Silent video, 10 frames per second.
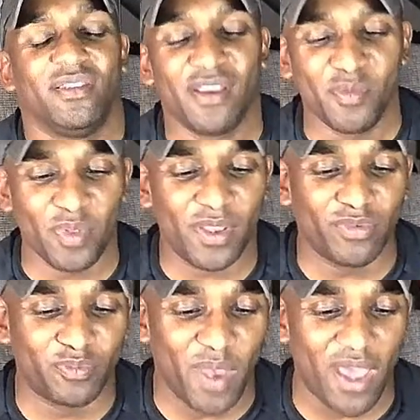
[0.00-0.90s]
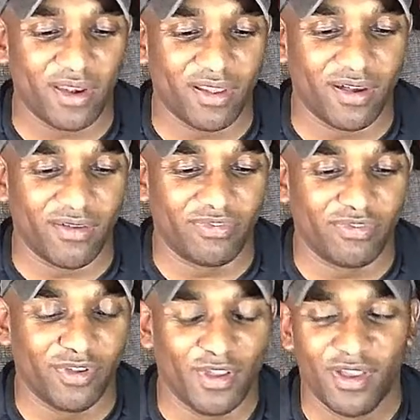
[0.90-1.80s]
the airplane was bad enough.
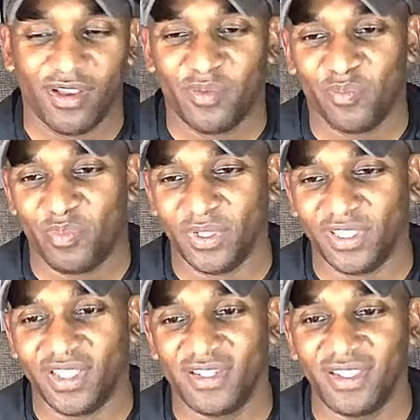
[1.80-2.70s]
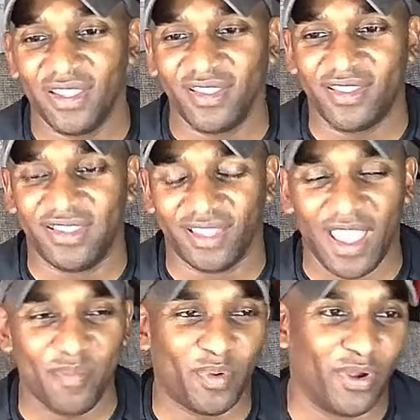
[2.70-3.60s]
But then the
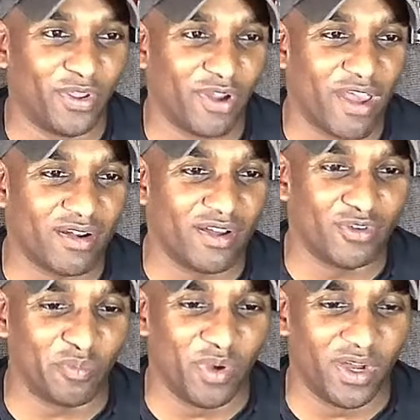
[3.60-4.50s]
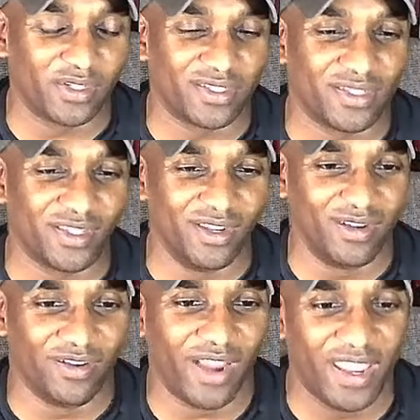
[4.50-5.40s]
lipo, you're out $100,
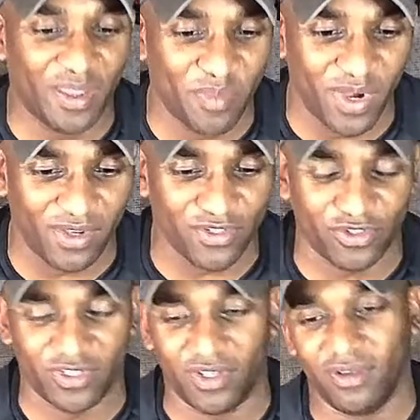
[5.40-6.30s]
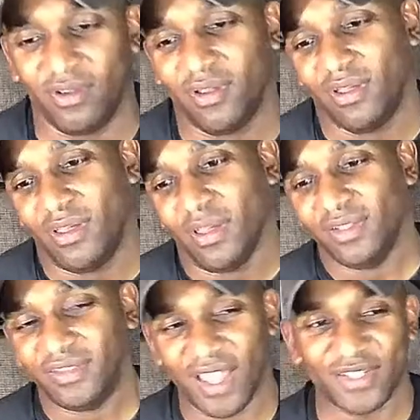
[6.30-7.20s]
or $80 or so.
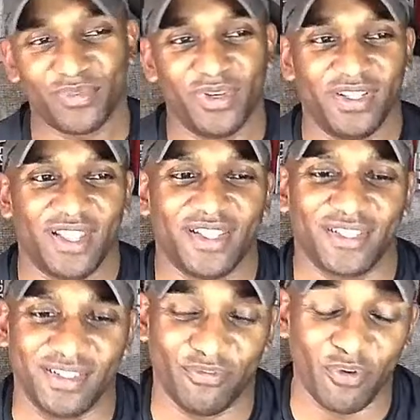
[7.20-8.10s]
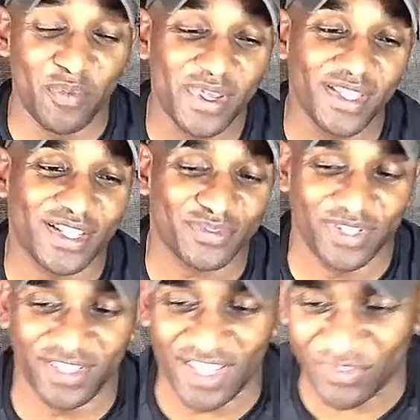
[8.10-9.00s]
That's for me. That's
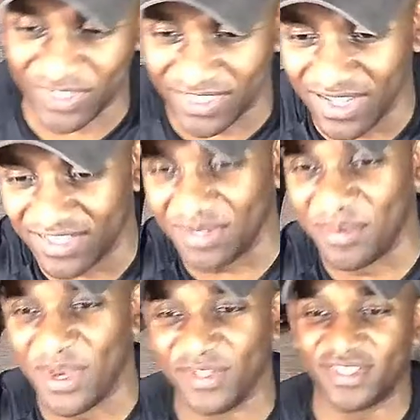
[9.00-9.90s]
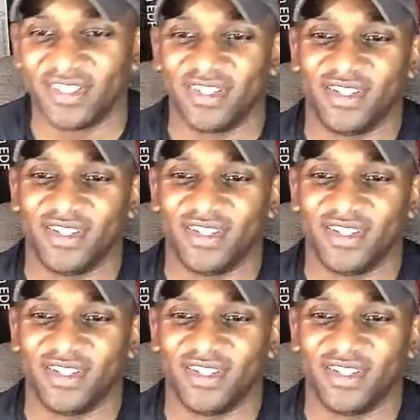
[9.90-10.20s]
what stinks the most,